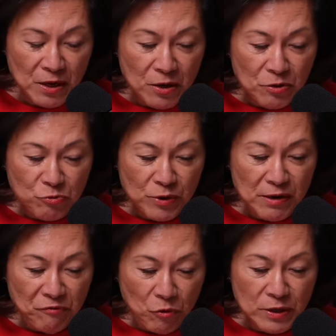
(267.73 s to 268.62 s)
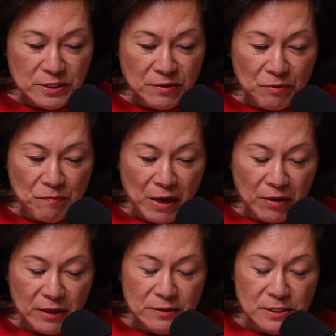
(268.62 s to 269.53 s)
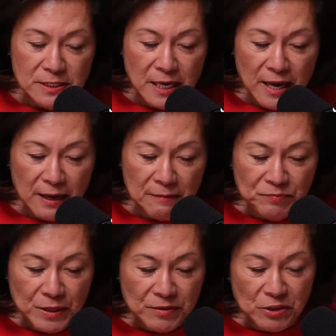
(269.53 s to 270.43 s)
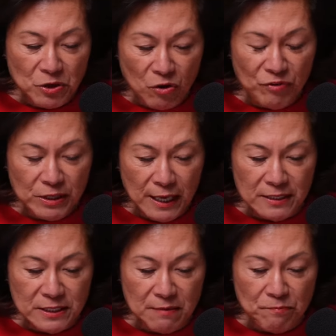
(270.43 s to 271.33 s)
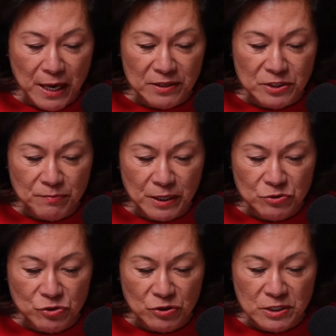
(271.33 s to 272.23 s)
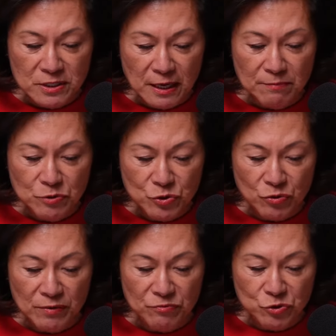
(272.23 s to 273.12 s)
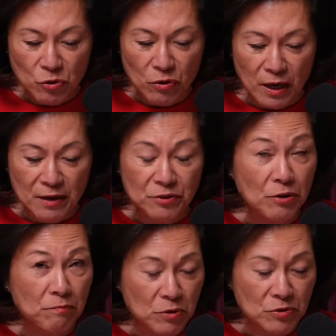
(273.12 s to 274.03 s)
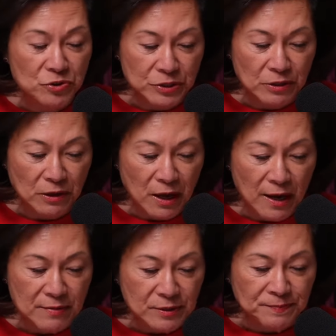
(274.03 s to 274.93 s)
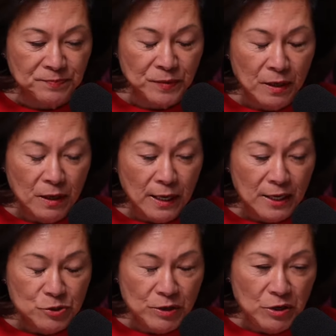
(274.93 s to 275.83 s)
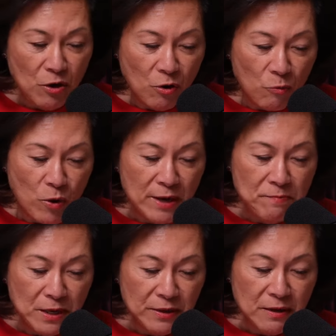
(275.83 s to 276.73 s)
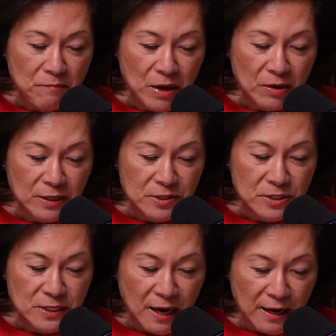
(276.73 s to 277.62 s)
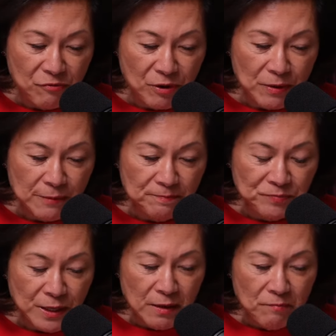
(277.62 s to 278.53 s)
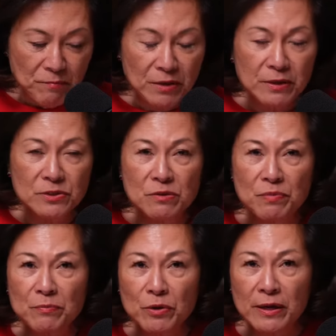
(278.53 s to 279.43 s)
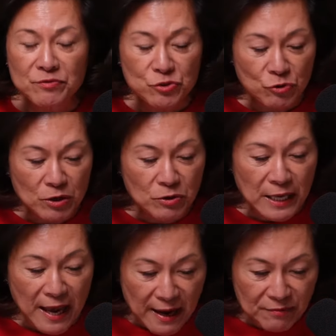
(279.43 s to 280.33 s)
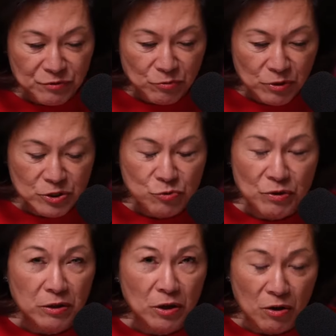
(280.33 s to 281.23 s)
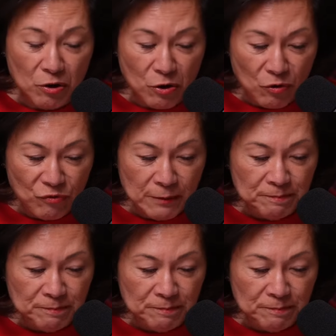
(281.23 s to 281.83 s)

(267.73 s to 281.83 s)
3/4 of Americans say that COVID-19 pandemic took some sort of toll on their personal lives. As we know, 1 million Americans died from it. Millions of people have struggled afterwards with long COVID.